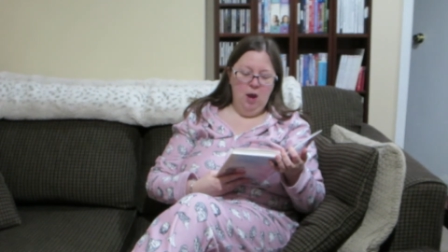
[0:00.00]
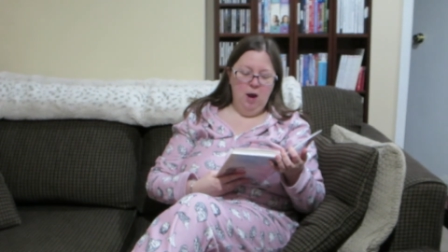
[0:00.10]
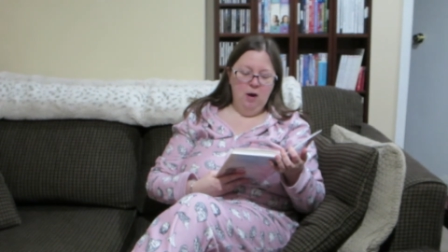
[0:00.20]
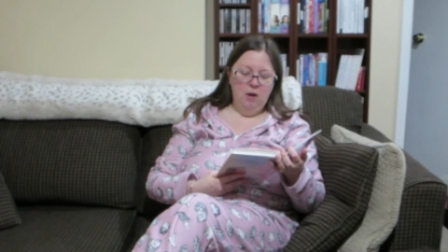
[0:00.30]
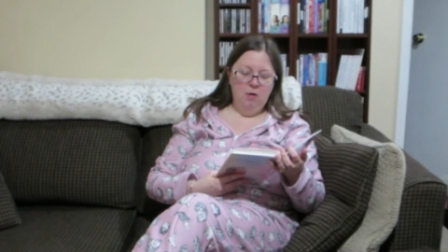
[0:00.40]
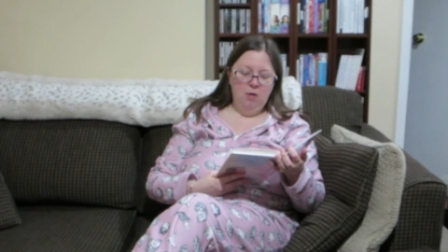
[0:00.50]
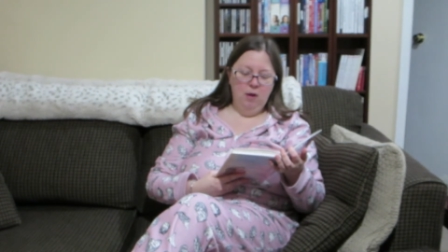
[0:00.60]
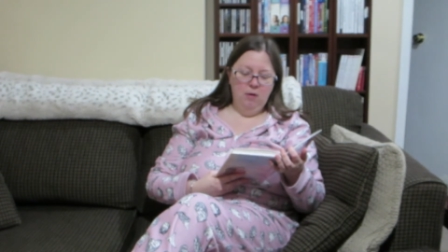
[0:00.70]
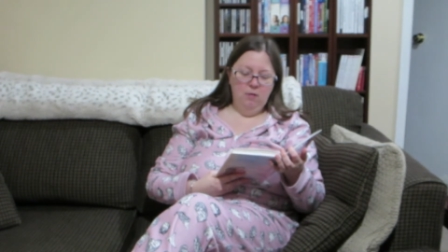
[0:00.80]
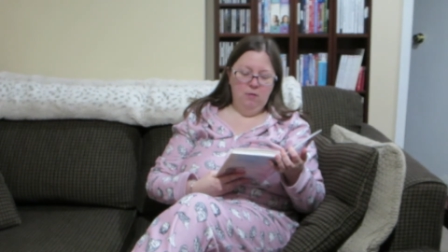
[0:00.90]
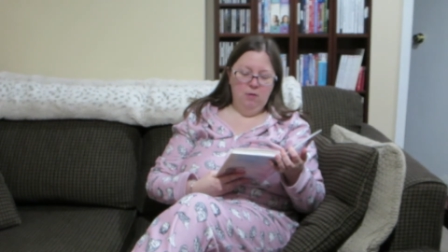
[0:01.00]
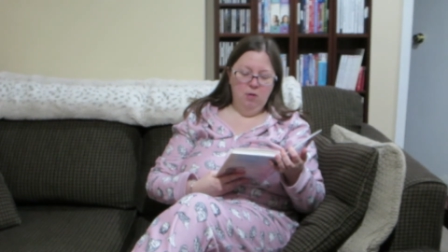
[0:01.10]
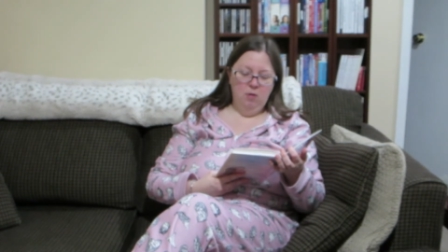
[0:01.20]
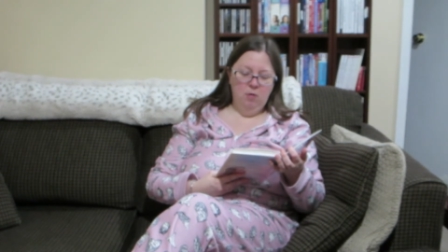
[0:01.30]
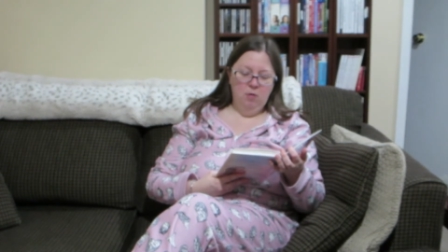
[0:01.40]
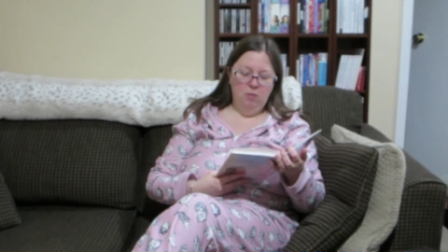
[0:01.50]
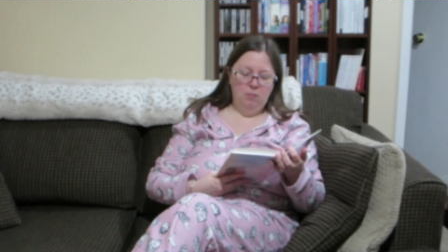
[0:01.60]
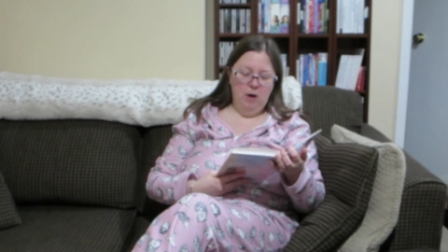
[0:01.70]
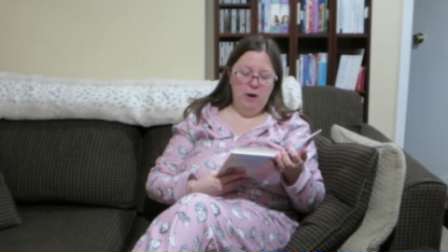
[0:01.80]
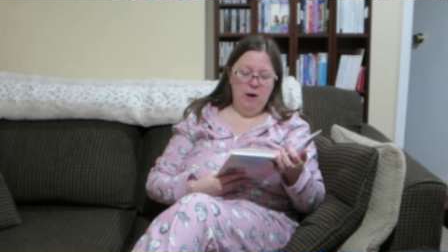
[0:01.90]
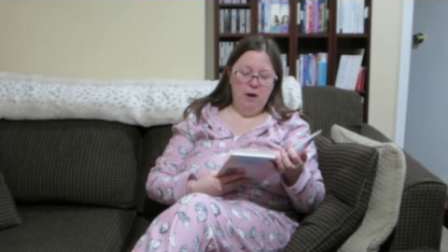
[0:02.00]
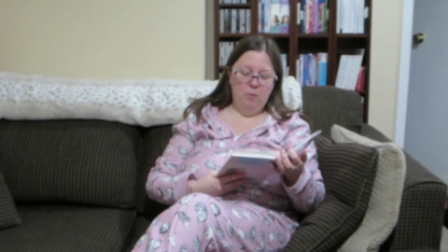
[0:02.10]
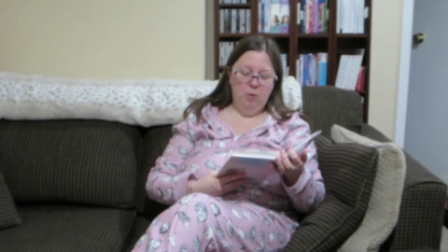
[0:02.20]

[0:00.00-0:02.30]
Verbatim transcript: and I could get a deal right now